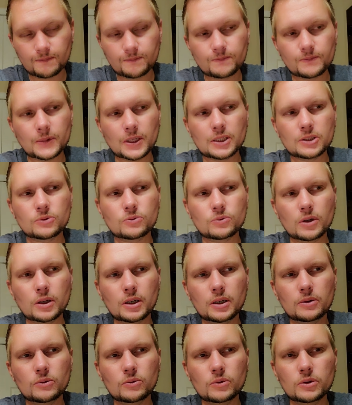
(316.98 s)
That's
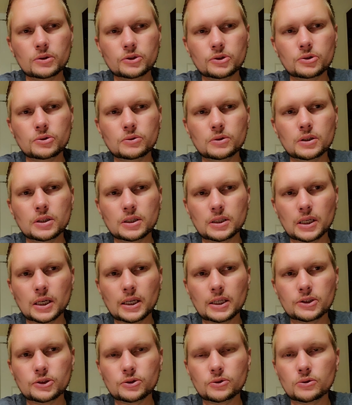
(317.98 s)
why once you get
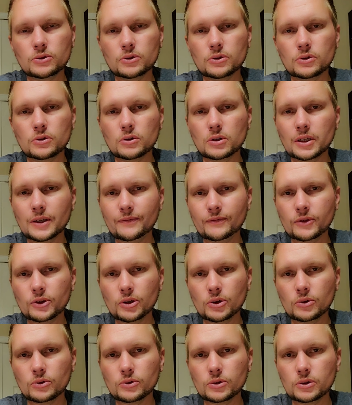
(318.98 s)
cancer in your lymph
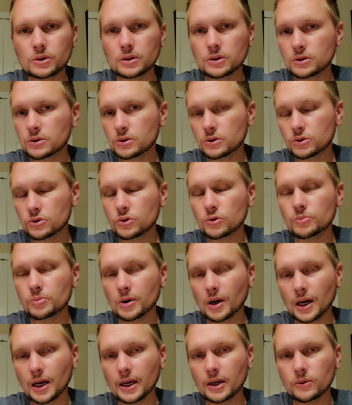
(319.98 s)
nodes, that's the
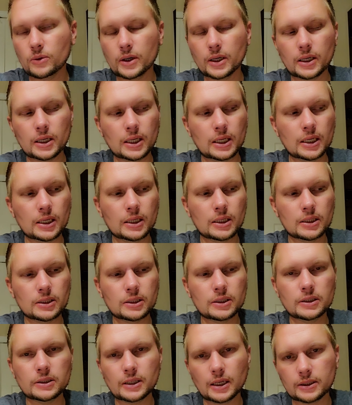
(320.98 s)
superhighway, and it's a
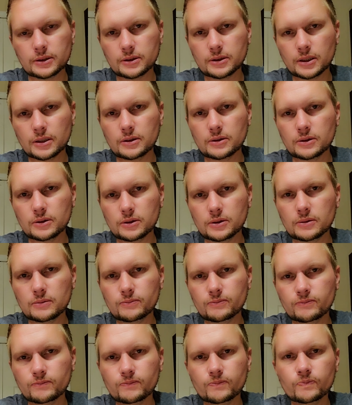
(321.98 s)
death sentence
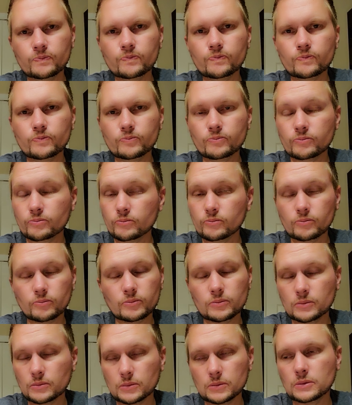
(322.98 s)

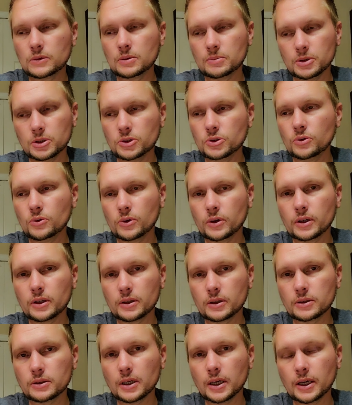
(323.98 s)
the majority of the
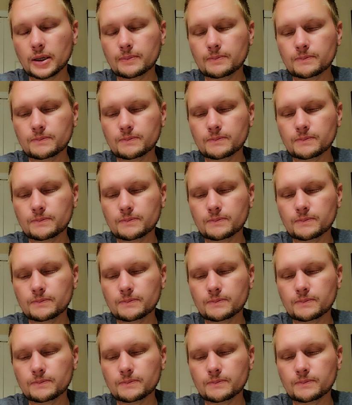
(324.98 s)
time.